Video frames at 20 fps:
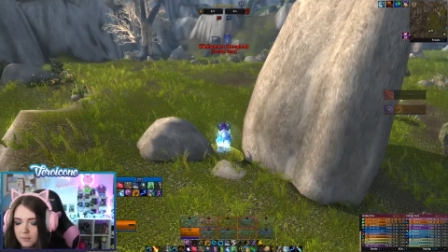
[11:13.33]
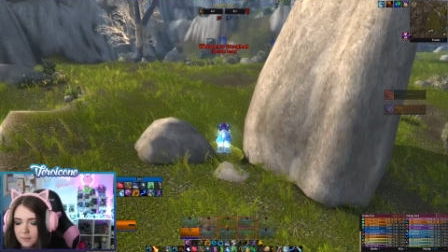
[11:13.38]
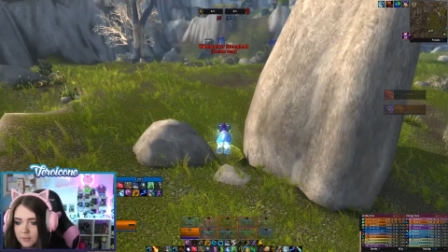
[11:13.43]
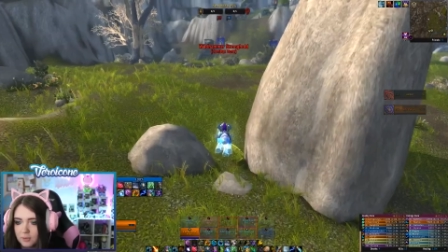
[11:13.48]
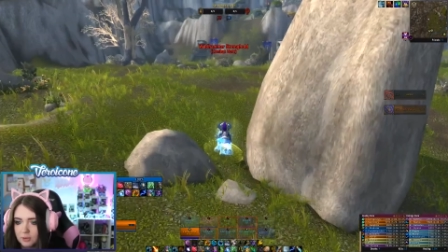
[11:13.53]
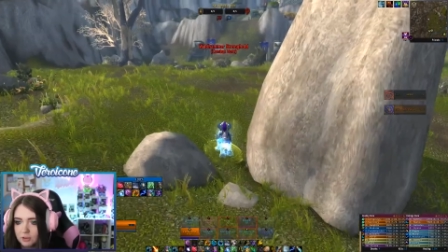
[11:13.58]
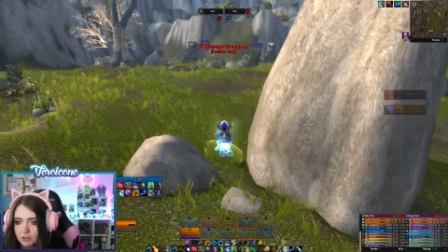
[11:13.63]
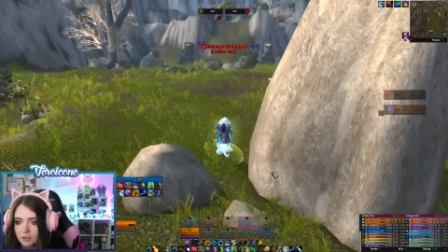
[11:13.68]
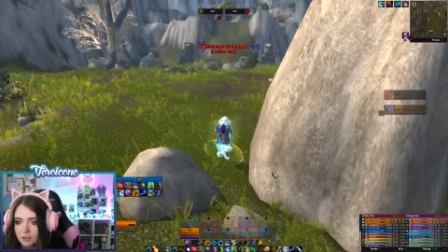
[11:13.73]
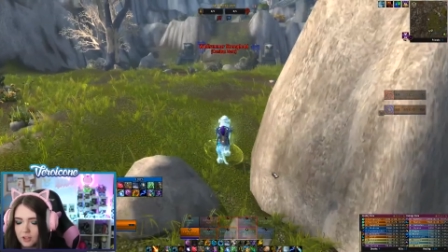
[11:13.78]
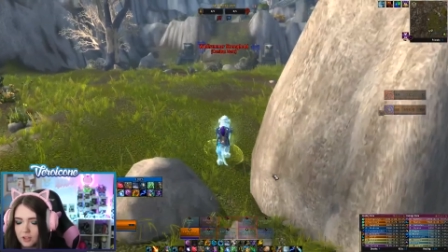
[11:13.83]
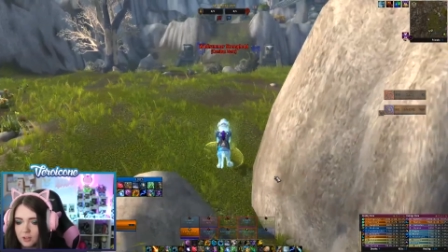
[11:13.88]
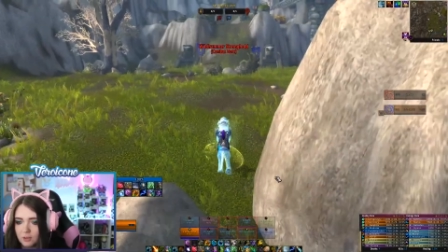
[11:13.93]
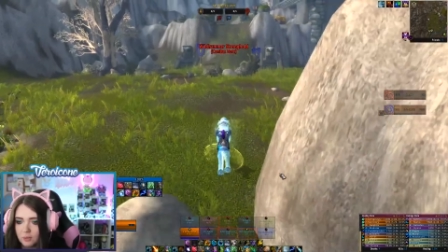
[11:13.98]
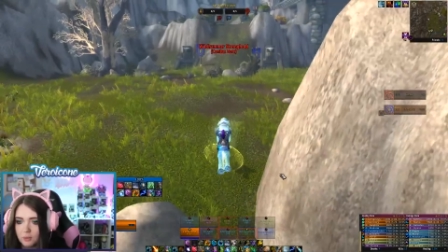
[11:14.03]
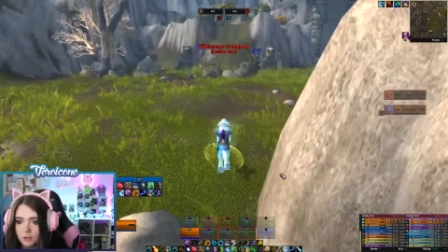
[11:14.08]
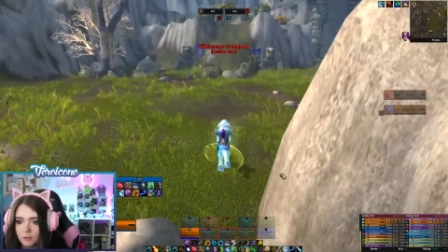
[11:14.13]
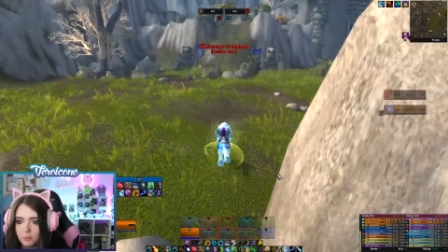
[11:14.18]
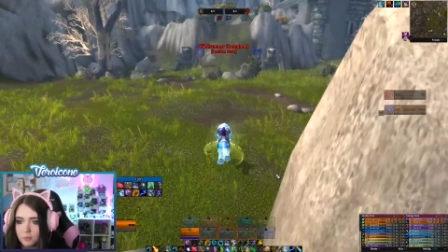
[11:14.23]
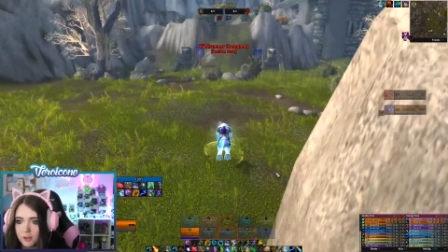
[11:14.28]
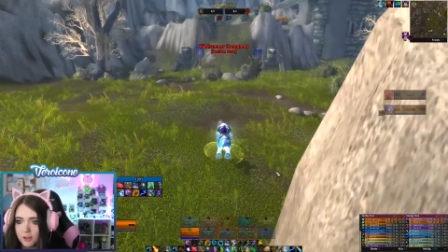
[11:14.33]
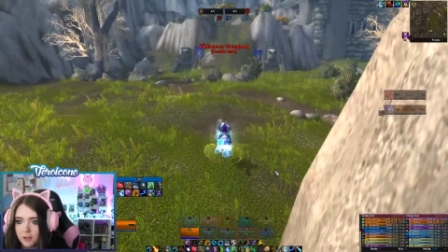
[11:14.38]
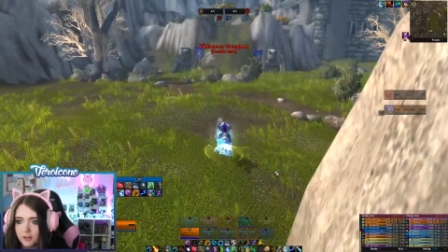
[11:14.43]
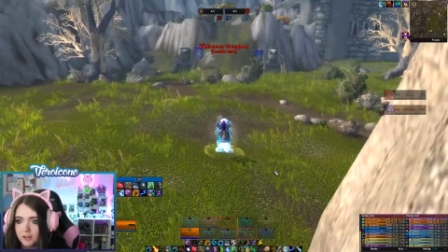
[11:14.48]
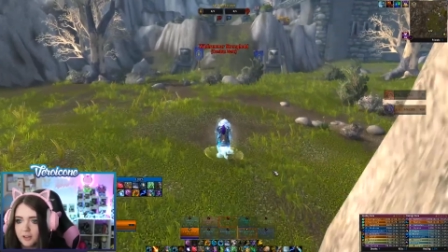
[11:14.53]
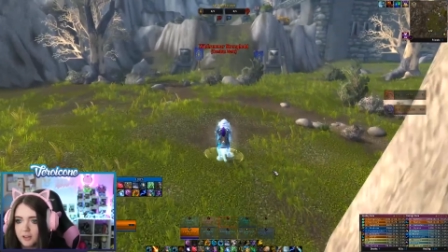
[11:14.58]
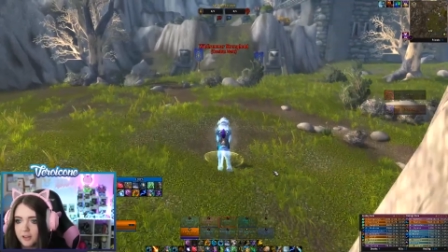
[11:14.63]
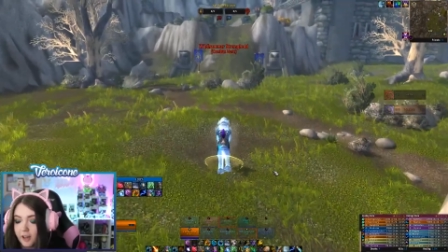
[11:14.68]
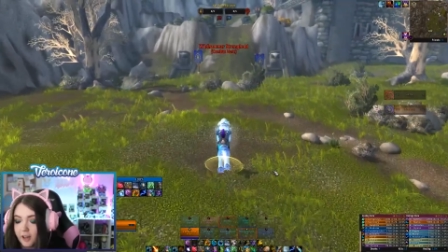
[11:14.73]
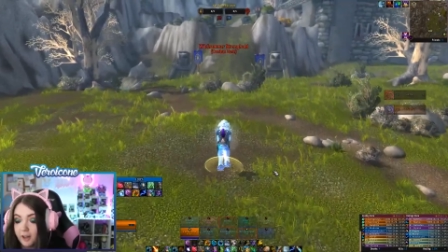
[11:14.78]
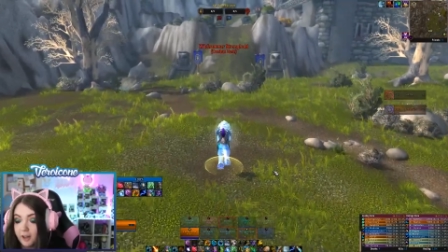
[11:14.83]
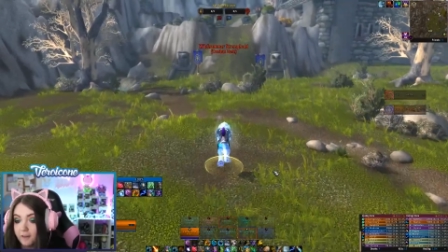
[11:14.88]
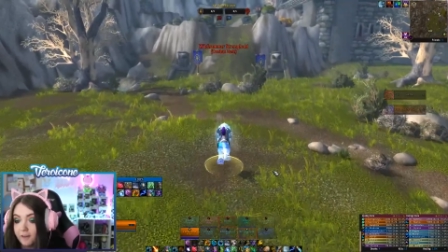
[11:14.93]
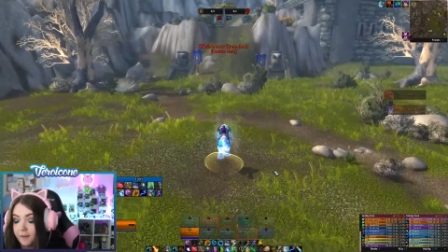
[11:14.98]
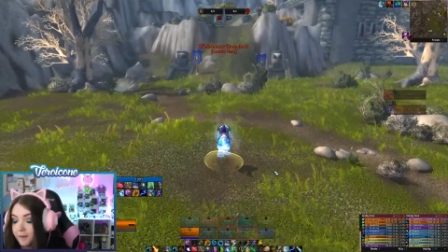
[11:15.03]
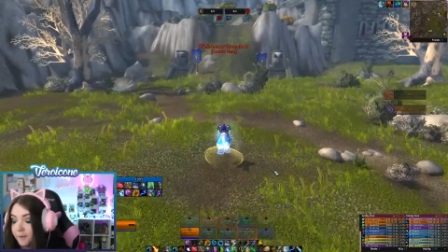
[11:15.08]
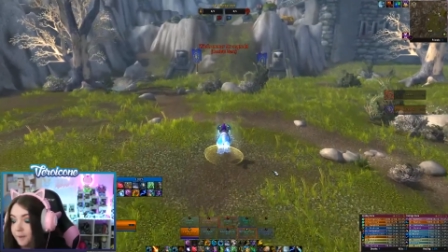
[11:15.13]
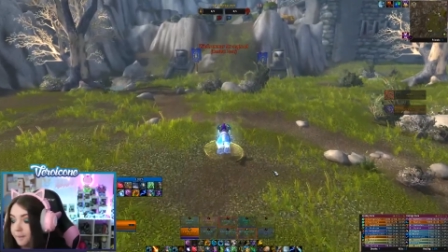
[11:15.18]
It's just like a weird bug. I don't know.